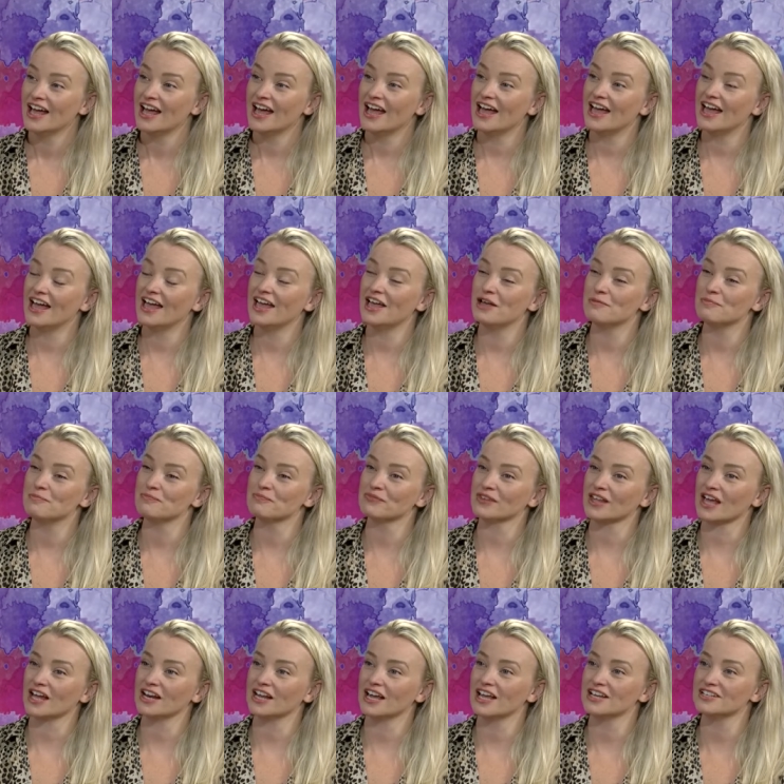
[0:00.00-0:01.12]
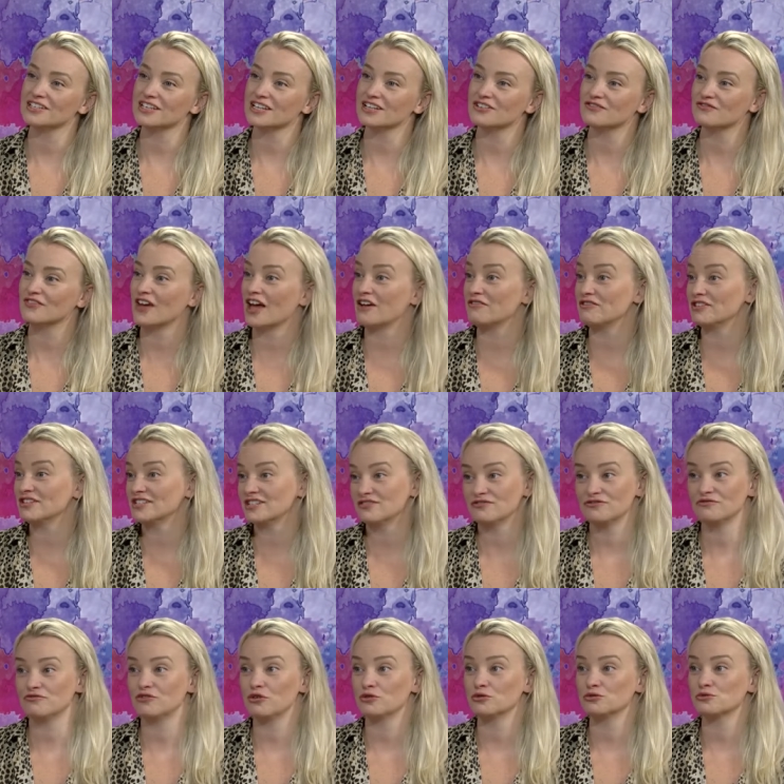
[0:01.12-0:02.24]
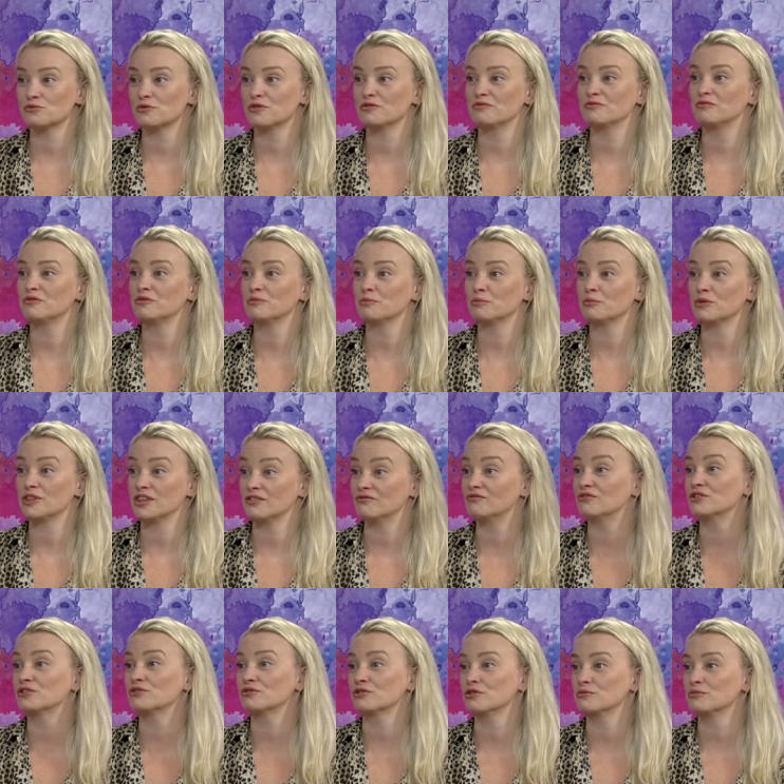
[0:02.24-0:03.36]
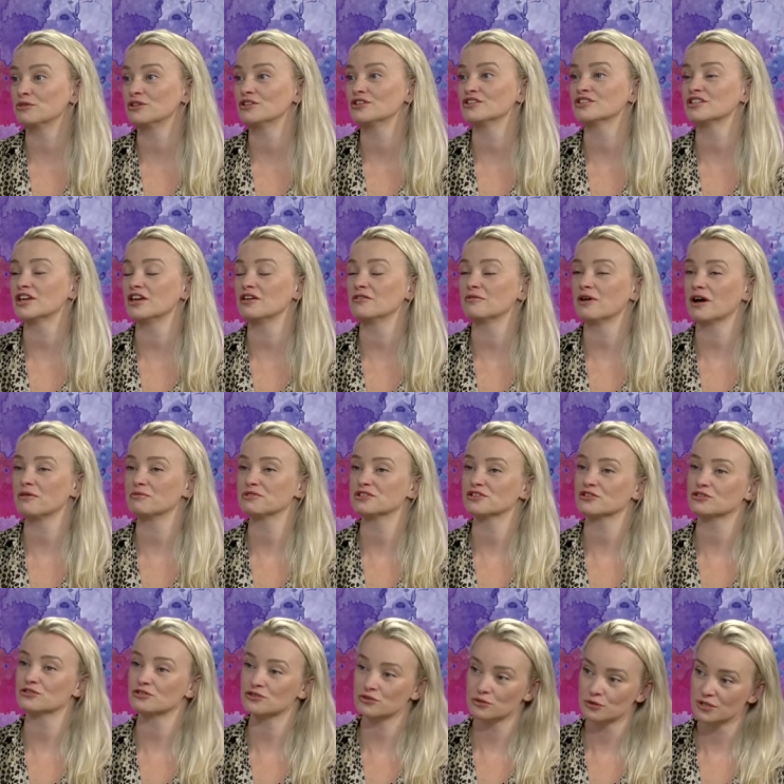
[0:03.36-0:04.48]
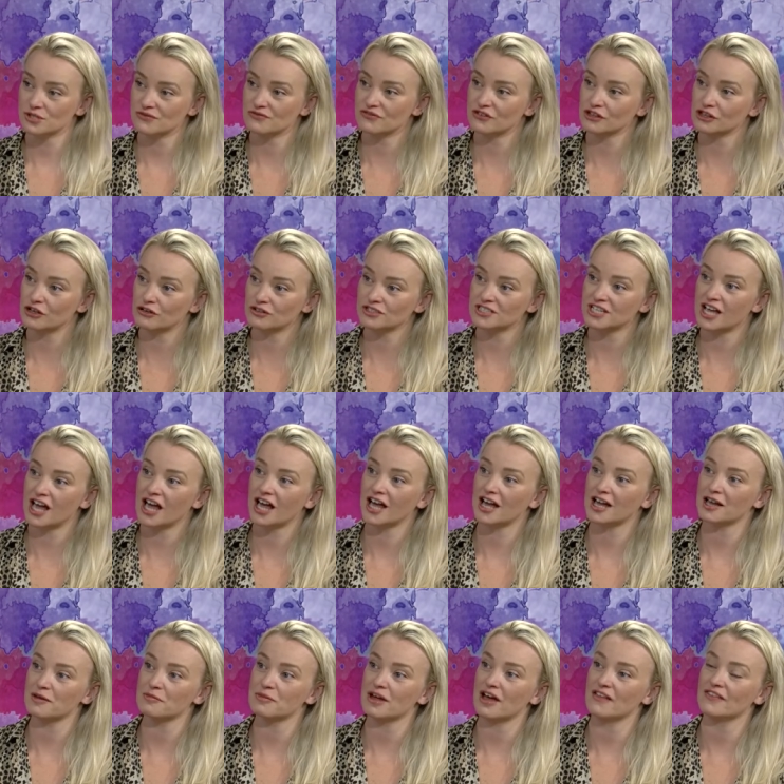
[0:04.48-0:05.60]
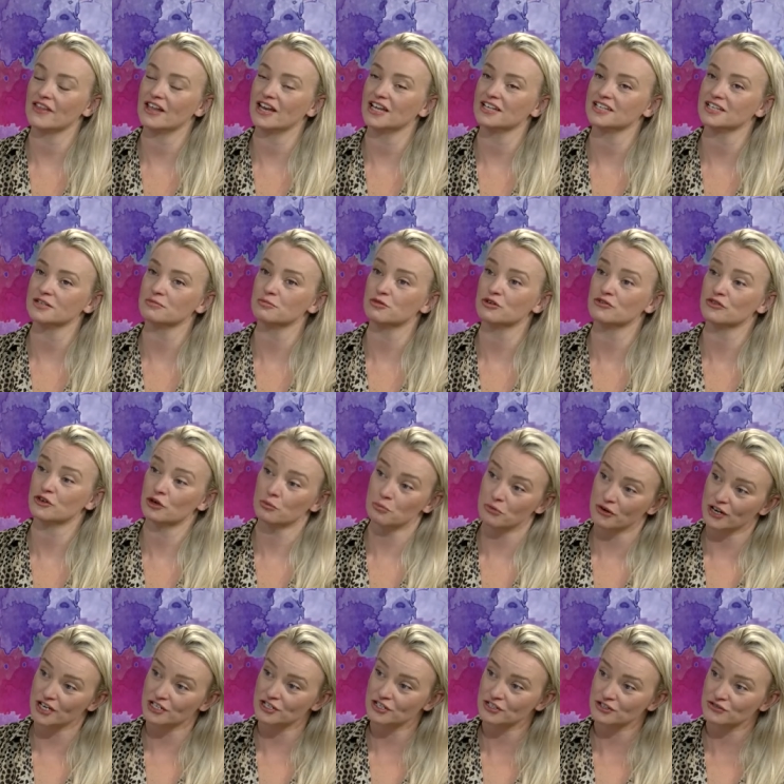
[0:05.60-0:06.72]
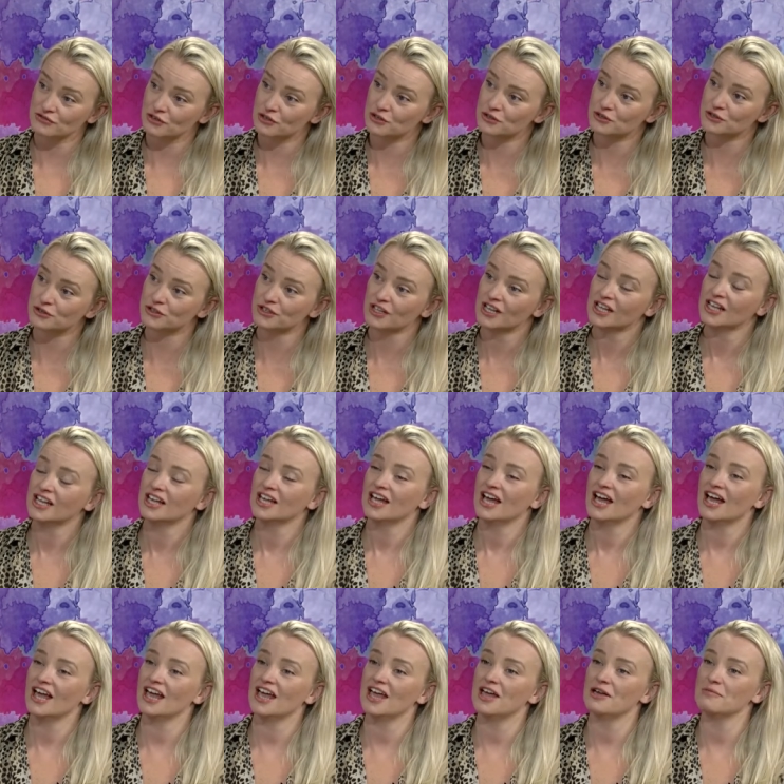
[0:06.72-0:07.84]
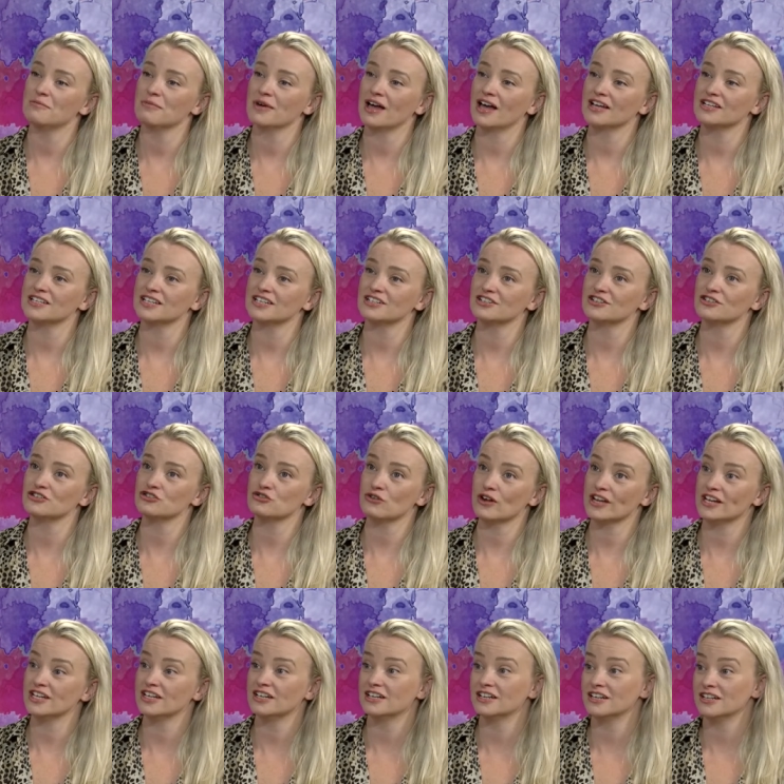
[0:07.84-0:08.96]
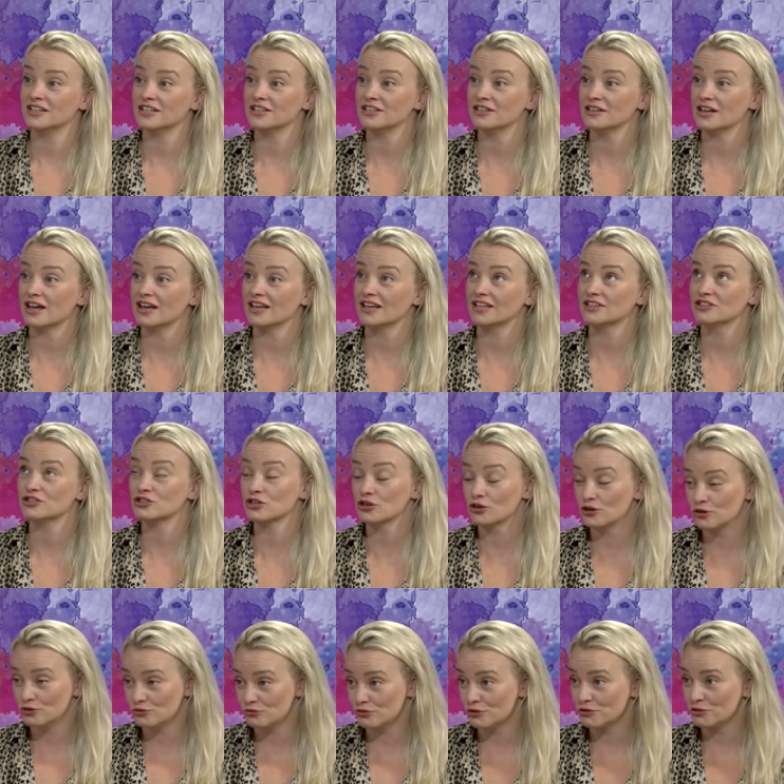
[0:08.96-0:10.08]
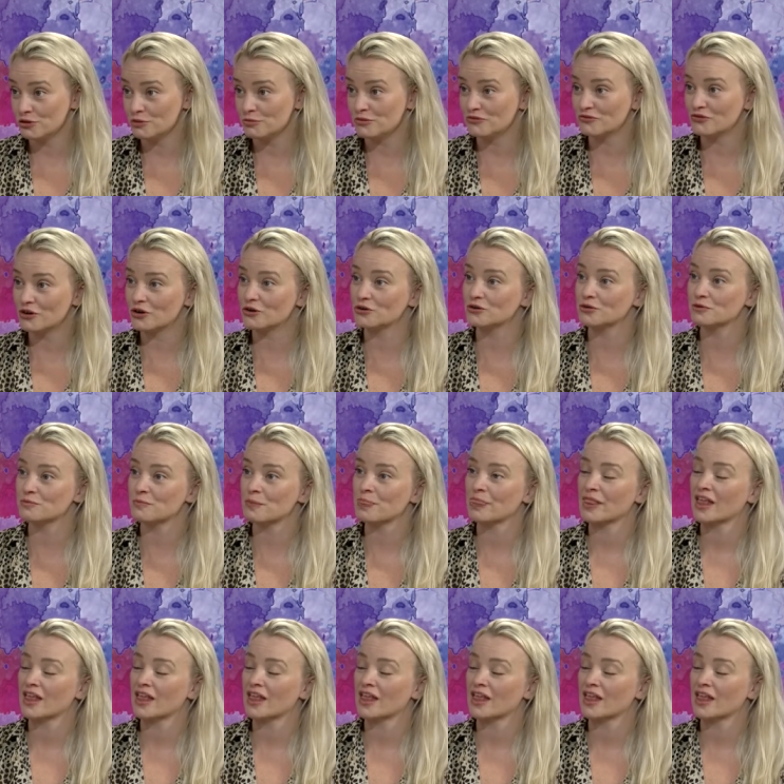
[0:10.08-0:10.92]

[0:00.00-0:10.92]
And I did various different roles within recruitment. So I was a consultant for a long time, and then I did more of an operations role. I did a training and an internal recruitment role.